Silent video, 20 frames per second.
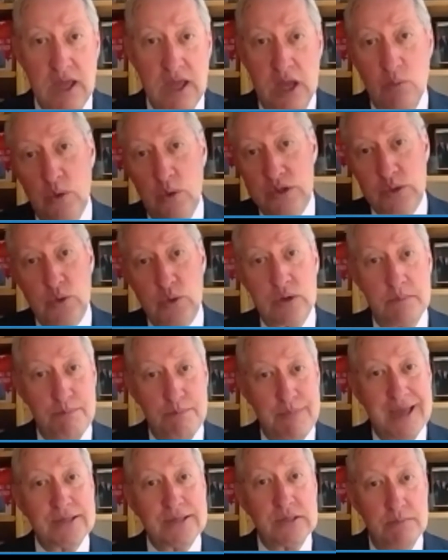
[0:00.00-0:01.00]
And what sort of
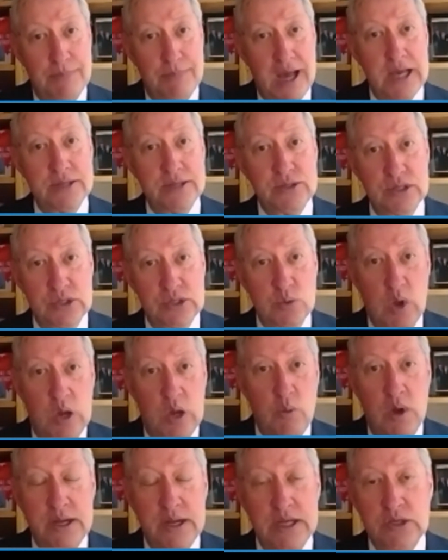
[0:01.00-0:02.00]
bets and biases do I
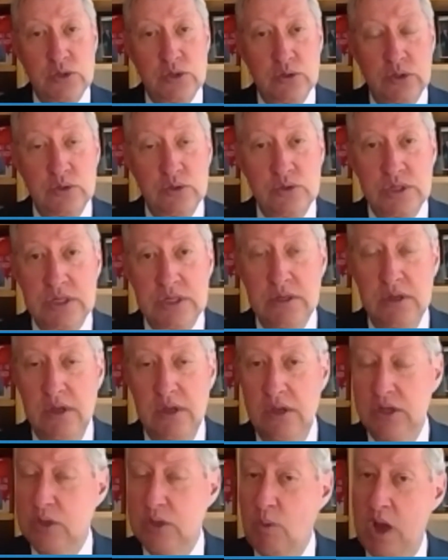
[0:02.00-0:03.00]
want to introduce?
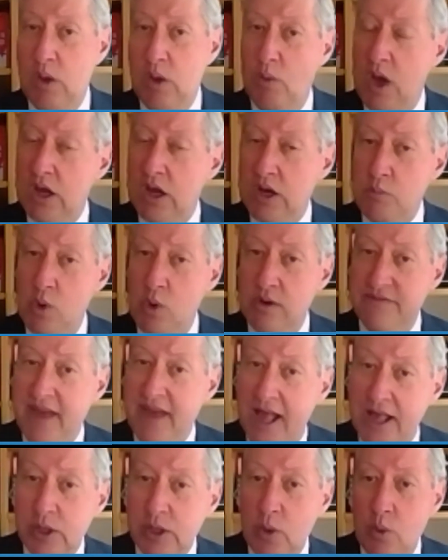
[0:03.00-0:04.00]
Do I want it more
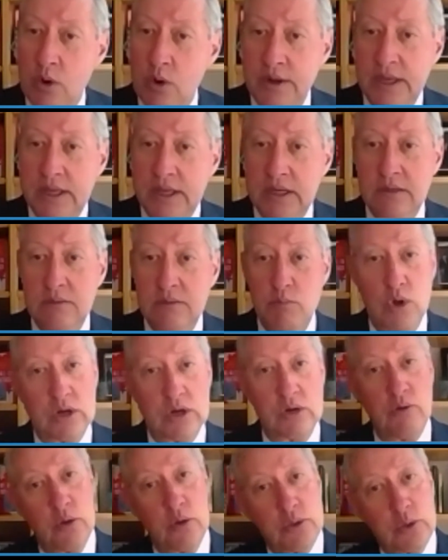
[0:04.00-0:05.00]
value oriented, more
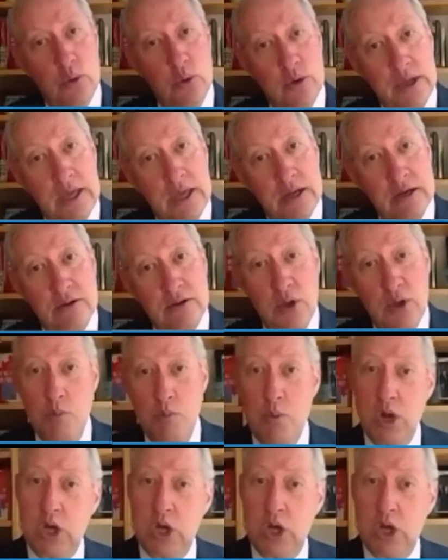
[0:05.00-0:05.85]
growth oriented, more